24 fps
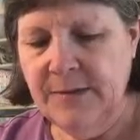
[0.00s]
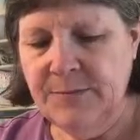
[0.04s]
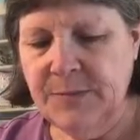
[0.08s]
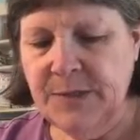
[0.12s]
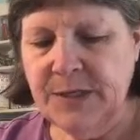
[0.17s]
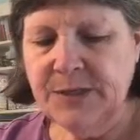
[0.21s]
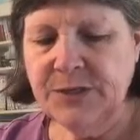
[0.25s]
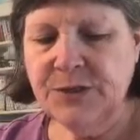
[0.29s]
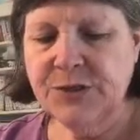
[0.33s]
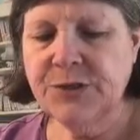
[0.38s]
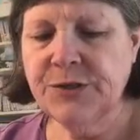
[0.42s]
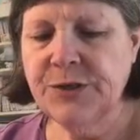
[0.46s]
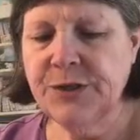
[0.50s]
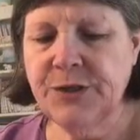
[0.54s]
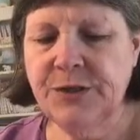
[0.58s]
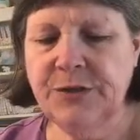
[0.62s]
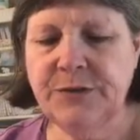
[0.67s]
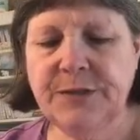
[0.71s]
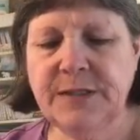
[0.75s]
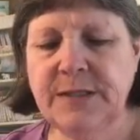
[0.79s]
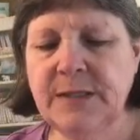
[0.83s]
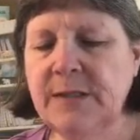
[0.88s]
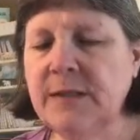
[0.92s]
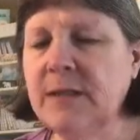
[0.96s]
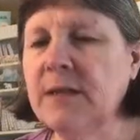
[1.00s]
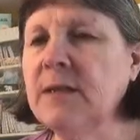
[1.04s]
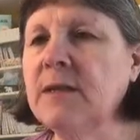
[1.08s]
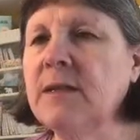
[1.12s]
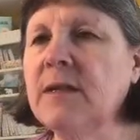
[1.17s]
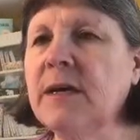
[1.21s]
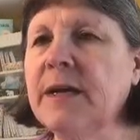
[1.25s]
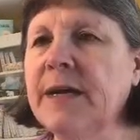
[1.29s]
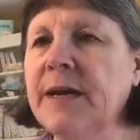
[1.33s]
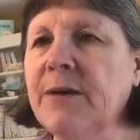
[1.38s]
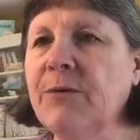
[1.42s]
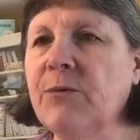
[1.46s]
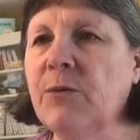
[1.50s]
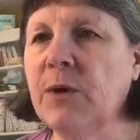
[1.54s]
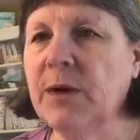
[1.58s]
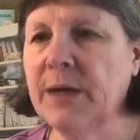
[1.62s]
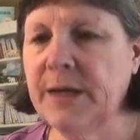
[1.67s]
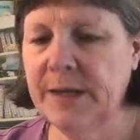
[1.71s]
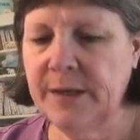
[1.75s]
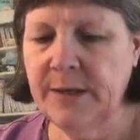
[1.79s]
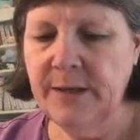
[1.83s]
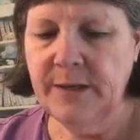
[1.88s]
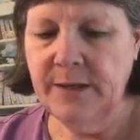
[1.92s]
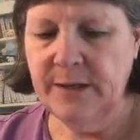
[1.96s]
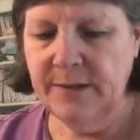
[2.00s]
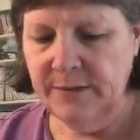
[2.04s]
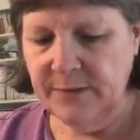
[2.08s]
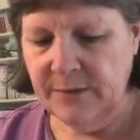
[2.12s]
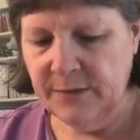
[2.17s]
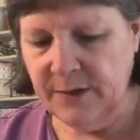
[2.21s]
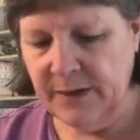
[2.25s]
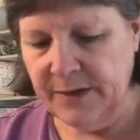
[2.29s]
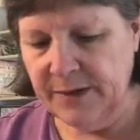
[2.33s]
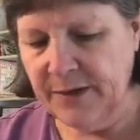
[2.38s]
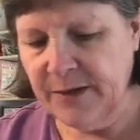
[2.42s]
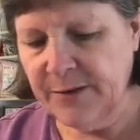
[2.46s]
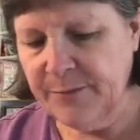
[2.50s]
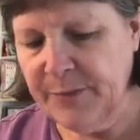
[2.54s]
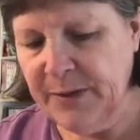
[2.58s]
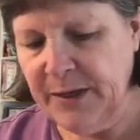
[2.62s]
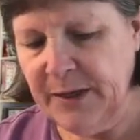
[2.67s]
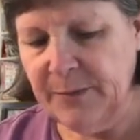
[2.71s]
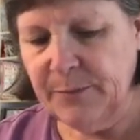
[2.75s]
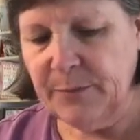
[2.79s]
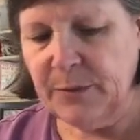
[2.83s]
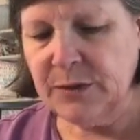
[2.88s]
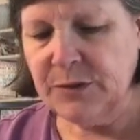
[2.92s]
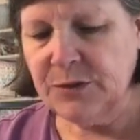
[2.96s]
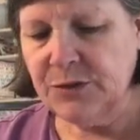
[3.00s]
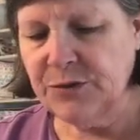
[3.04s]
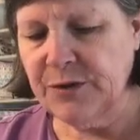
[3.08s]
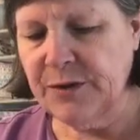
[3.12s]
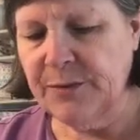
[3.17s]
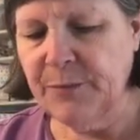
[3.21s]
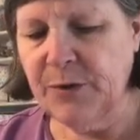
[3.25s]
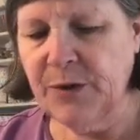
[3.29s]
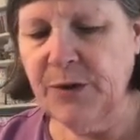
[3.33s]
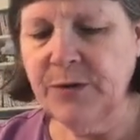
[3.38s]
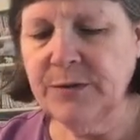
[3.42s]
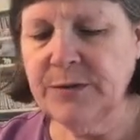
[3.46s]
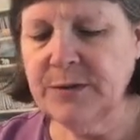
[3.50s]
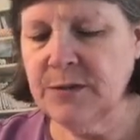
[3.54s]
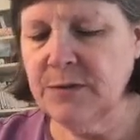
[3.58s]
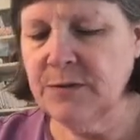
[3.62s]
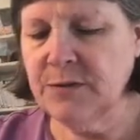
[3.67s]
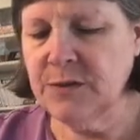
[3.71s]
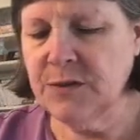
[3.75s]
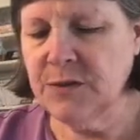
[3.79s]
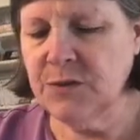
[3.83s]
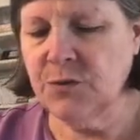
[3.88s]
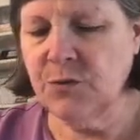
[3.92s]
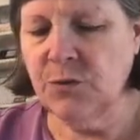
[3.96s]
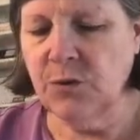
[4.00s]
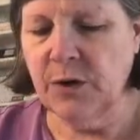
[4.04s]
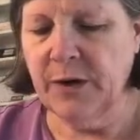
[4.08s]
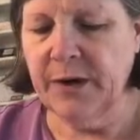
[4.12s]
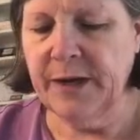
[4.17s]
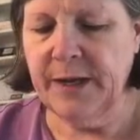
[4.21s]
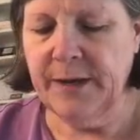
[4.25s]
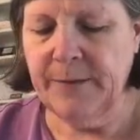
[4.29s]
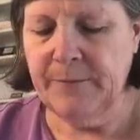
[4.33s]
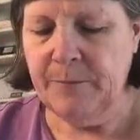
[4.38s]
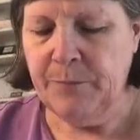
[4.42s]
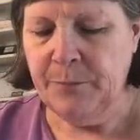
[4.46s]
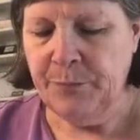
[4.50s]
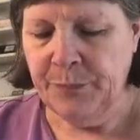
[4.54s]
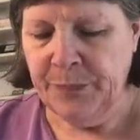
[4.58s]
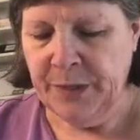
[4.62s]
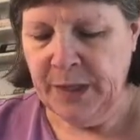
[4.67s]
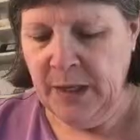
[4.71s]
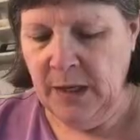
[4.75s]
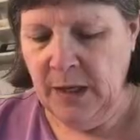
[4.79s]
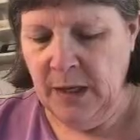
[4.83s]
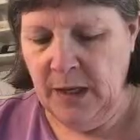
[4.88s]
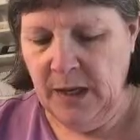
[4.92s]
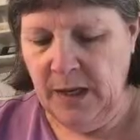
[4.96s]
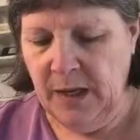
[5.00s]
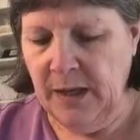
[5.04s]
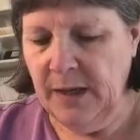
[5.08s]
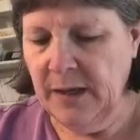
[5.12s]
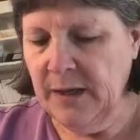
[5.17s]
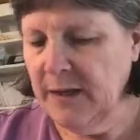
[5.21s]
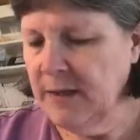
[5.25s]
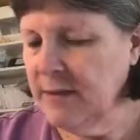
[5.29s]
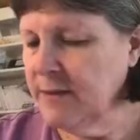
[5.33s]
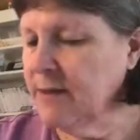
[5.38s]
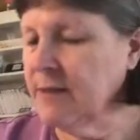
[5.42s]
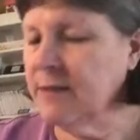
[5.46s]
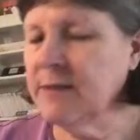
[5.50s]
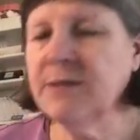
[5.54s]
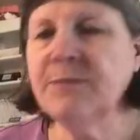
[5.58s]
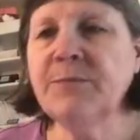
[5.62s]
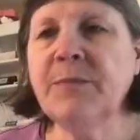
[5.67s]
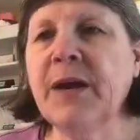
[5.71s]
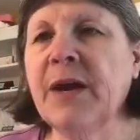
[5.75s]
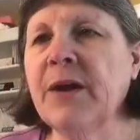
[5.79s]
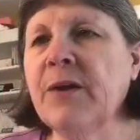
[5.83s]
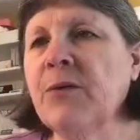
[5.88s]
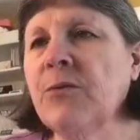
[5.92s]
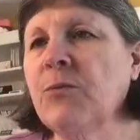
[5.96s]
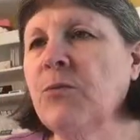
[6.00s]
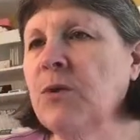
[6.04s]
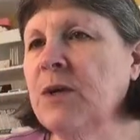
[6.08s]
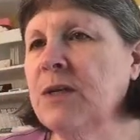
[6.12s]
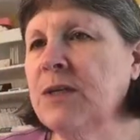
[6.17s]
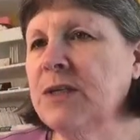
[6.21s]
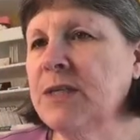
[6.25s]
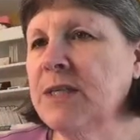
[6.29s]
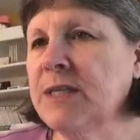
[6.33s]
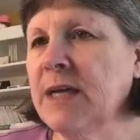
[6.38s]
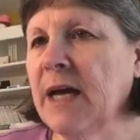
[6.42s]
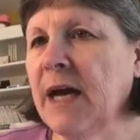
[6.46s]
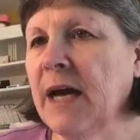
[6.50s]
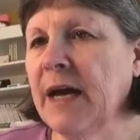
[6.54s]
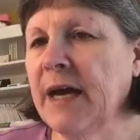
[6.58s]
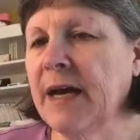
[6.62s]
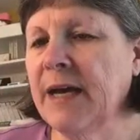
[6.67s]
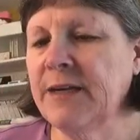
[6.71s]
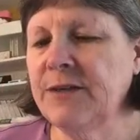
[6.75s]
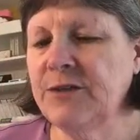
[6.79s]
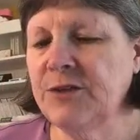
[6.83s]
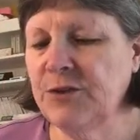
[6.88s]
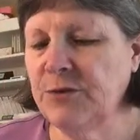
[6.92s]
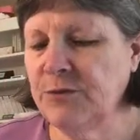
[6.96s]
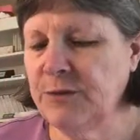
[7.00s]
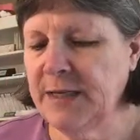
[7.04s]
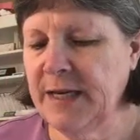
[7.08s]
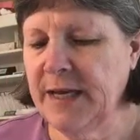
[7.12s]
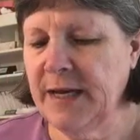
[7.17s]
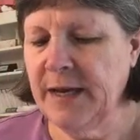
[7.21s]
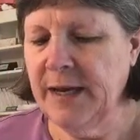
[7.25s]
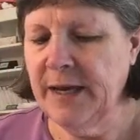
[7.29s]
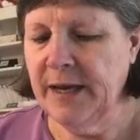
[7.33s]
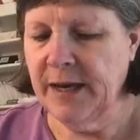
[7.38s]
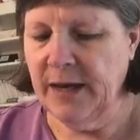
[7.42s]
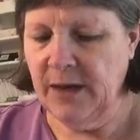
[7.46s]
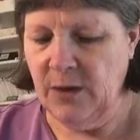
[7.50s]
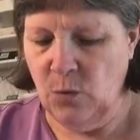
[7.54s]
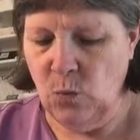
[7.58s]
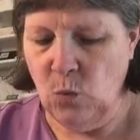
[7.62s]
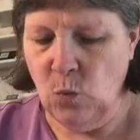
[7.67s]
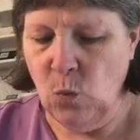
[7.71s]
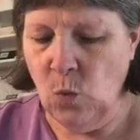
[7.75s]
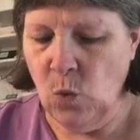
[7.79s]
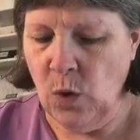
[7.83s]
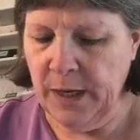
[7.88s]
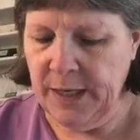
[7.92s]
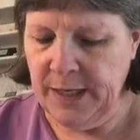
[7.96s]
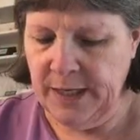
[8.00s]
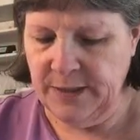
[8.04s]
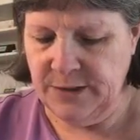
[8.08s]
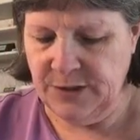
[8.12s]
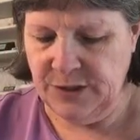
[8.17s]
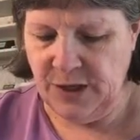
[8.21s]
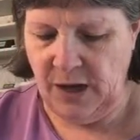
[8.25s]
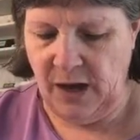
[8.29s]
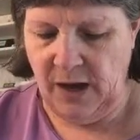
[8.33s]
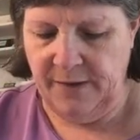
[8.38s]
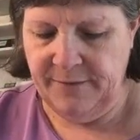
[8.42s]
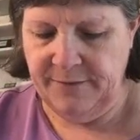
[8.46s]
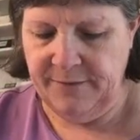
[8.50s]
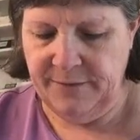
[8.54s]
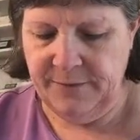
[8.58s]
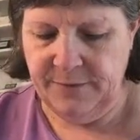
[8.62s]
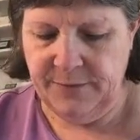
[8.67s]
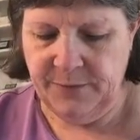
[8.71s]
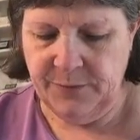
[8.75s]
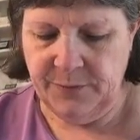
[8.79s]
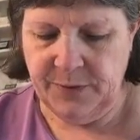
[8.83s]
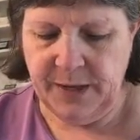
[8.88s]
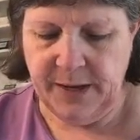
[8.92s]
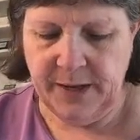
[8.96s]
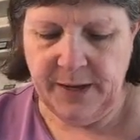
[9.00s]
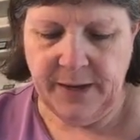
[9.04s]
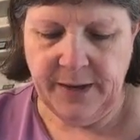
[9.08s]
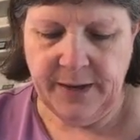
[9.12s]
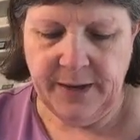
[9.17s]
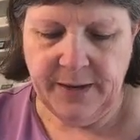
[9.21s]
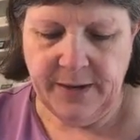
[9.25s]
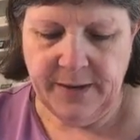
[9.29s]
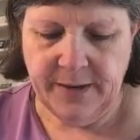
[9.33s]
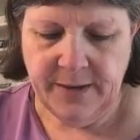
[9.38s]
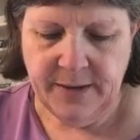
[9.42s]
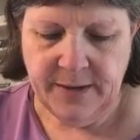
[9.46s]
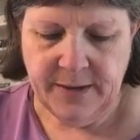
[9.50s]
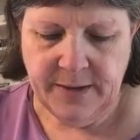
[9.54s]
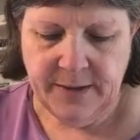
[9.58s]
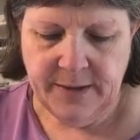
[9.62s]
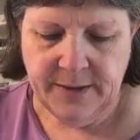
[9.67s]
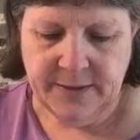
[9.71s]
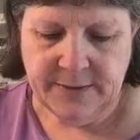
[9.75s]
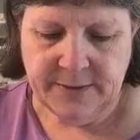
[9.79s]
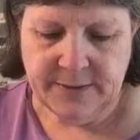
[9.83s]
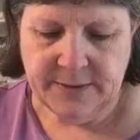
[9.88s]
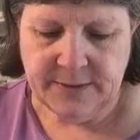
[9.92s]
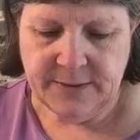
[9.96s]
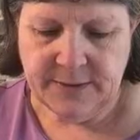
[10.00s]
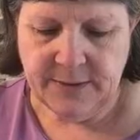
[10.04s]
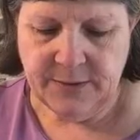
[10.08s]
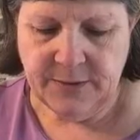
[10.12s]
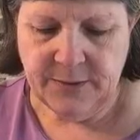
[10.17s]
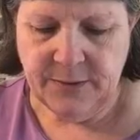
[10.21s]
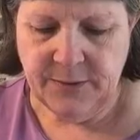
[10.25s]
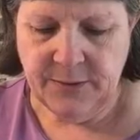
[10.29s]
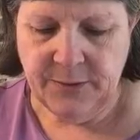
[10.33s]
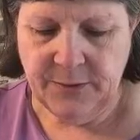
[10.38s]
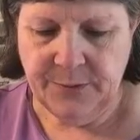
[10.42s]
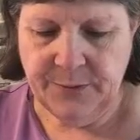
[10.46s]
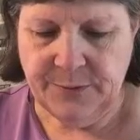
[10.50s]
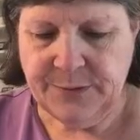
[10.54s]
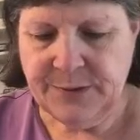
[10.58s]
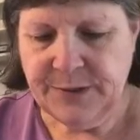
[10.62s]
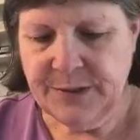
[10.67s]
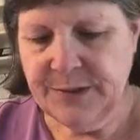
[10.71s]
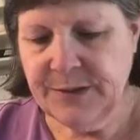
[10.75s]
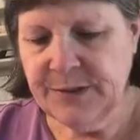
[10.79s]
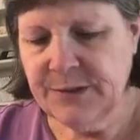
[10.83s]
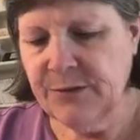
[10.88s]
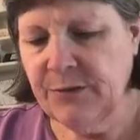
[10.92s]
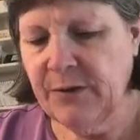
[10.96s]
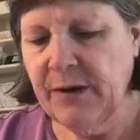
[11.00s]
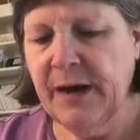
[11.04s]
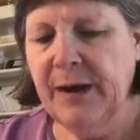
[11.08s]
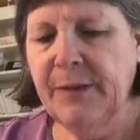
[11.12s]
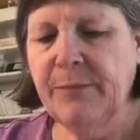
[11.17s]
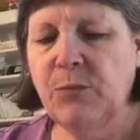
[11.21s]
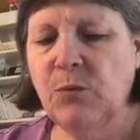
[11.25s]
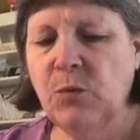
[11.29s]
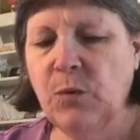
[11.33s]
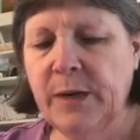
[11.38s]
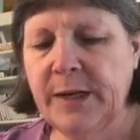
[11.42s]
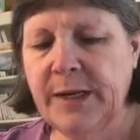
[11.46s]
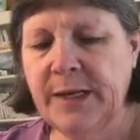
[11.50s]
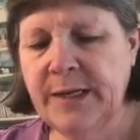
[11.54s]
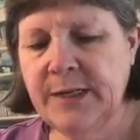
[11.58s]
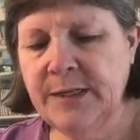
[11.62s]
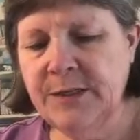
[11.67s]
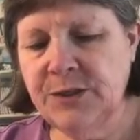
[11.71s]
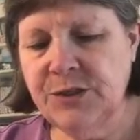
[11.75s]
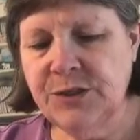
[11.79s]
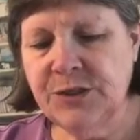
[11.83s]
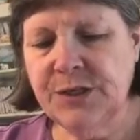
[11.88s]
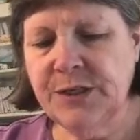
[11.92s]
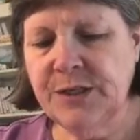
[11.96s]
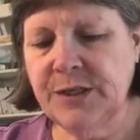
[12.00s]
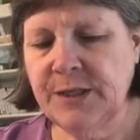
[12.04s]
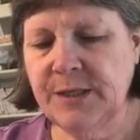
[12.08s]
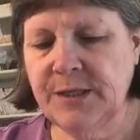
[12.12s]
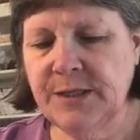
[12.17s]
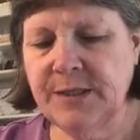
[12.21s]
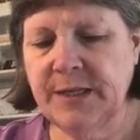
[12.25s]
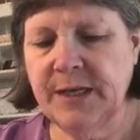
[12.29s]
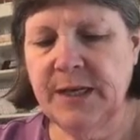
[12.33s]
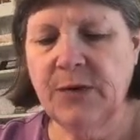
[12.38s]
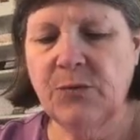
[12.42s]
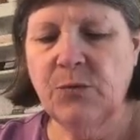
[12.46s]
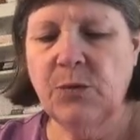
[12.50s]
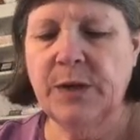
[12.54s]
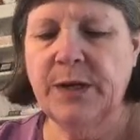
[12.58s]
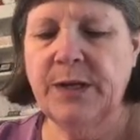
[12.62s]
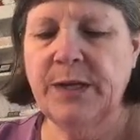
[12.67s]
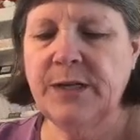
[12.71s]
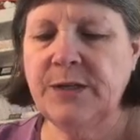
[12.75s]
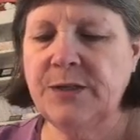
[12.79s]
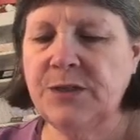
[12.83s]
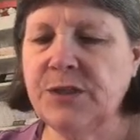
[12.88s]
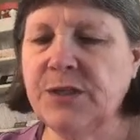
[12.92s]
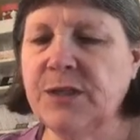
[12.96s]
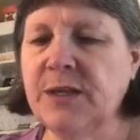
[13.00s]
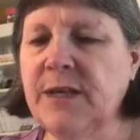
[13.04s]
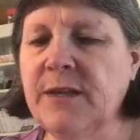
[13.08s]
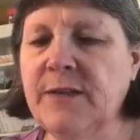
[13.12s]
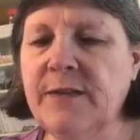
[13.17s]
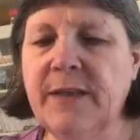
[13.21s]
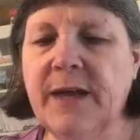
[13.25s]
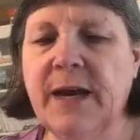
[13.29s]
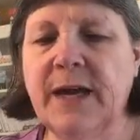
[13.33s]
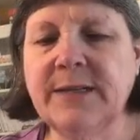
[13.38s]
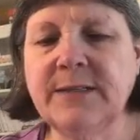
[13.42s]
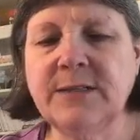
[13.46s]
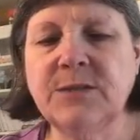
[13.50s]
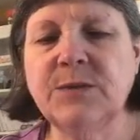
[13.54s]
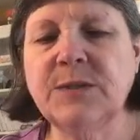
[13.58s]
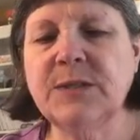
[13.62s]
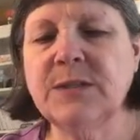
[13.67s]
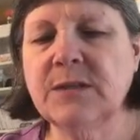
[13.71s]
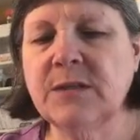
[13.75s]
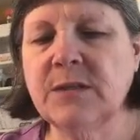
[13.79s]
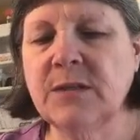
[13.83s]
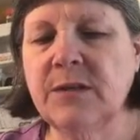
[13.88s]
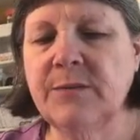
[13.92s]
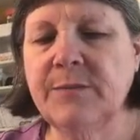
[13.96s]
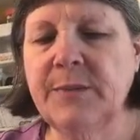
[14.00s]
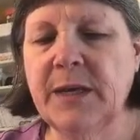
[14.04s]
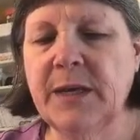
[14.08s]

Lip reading: Make sure you're using the light one on our paper trimmer, so score it. And it doesn't matter which side you take 1 inch off, okay? So just grab 1 inch and take 1 inch, and that's what's going to